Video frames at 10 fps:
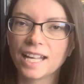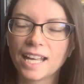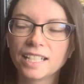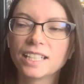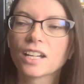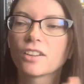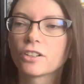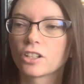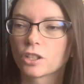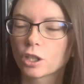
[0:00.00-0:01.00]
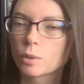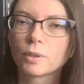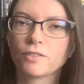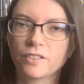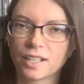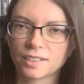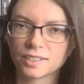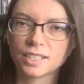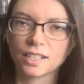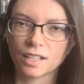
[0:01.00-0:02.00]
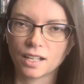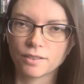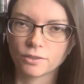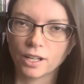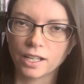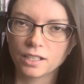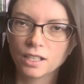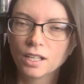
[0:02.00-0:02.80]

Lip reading: any other urban fantasy that I've read.